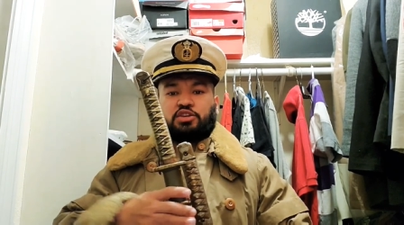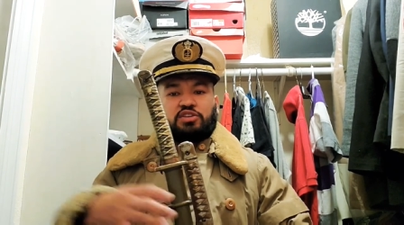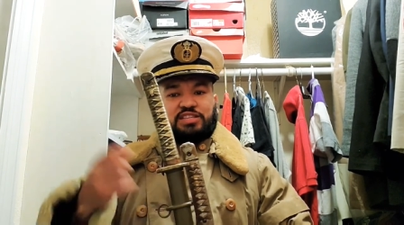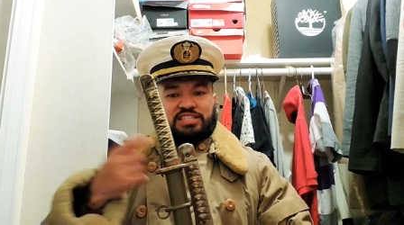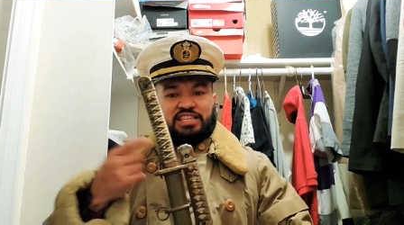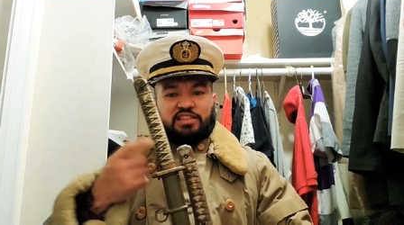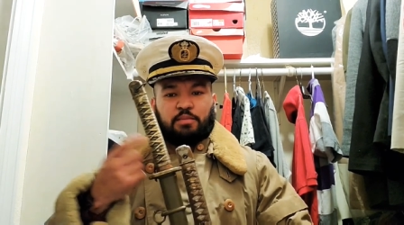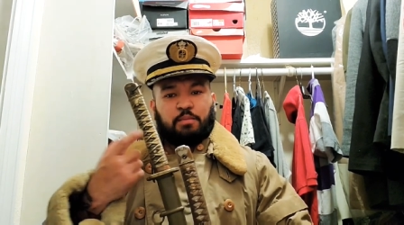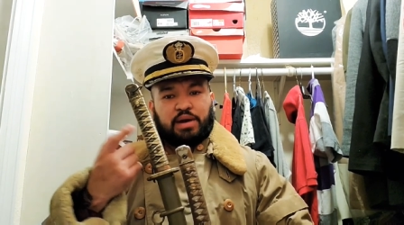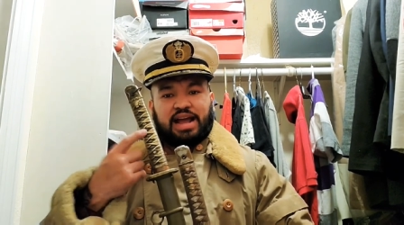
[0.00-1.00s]
You can see
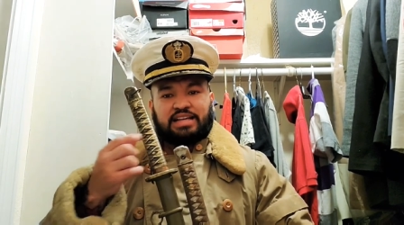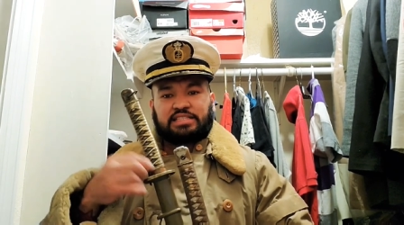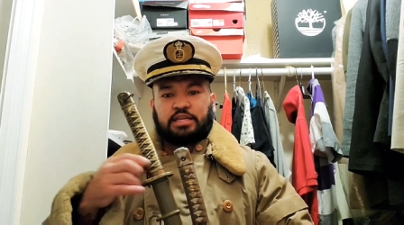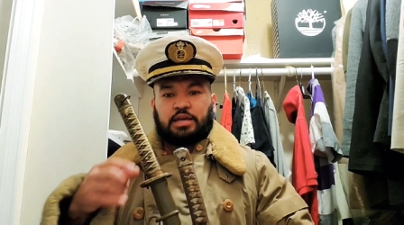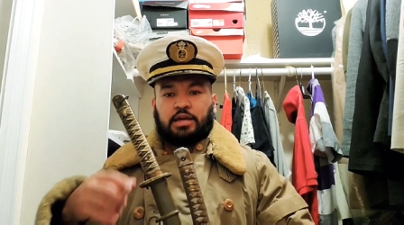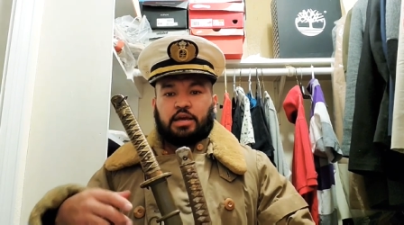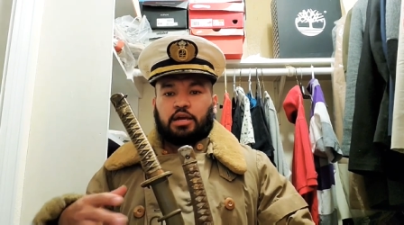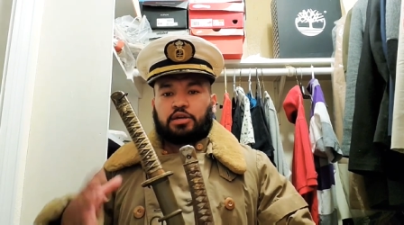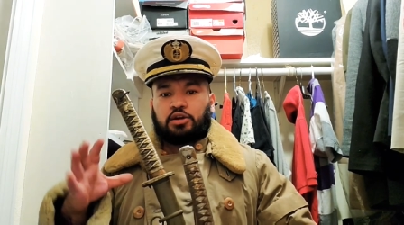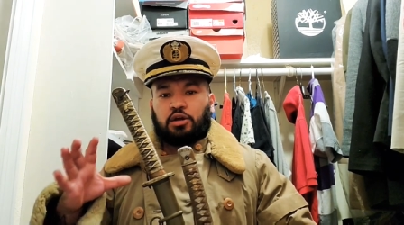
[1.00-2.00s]
the brass
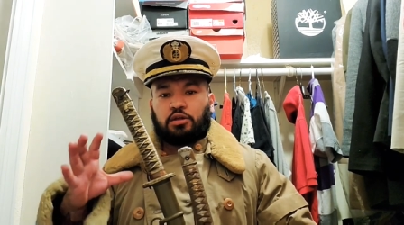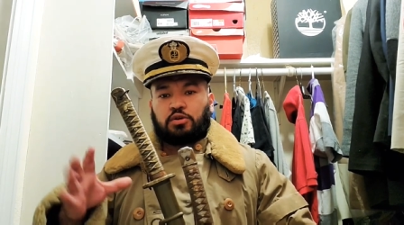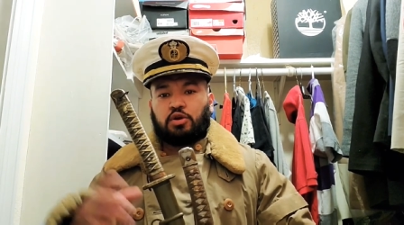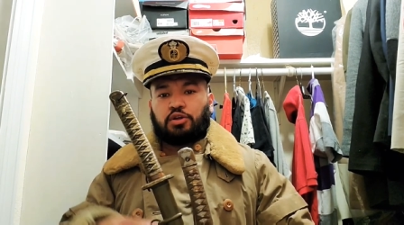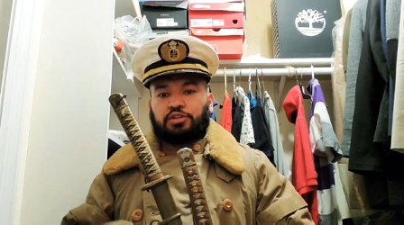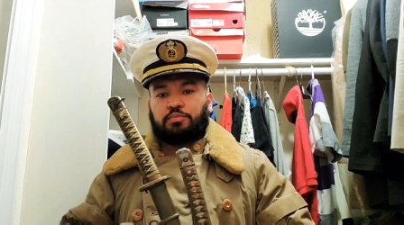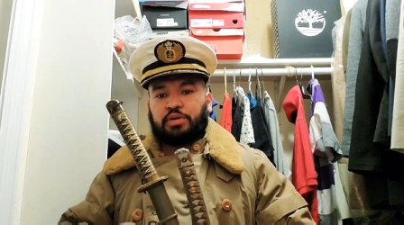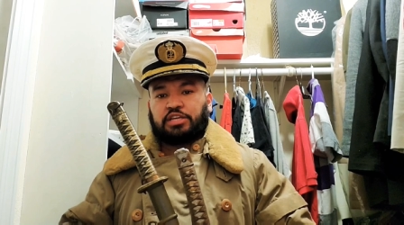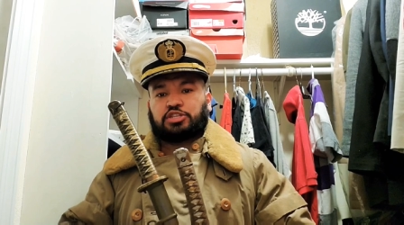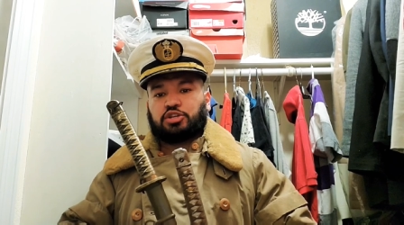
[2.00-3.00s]
color on the
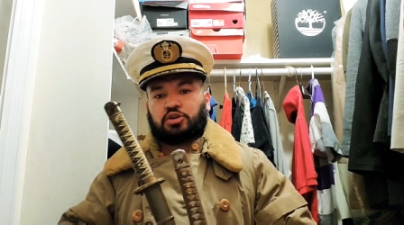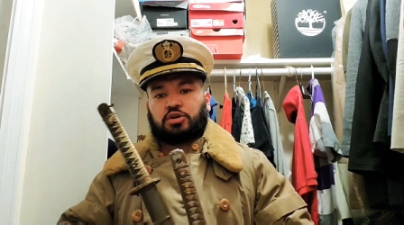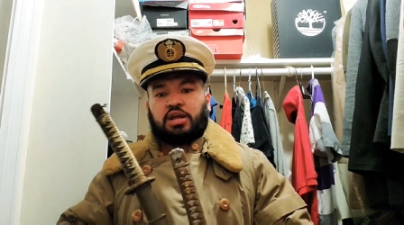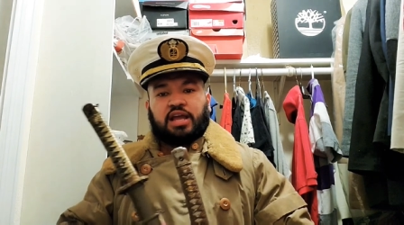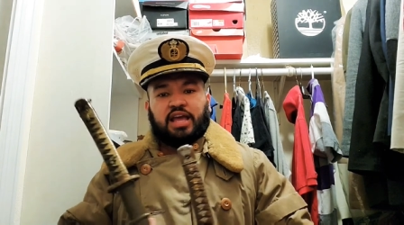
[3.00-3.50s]
picture,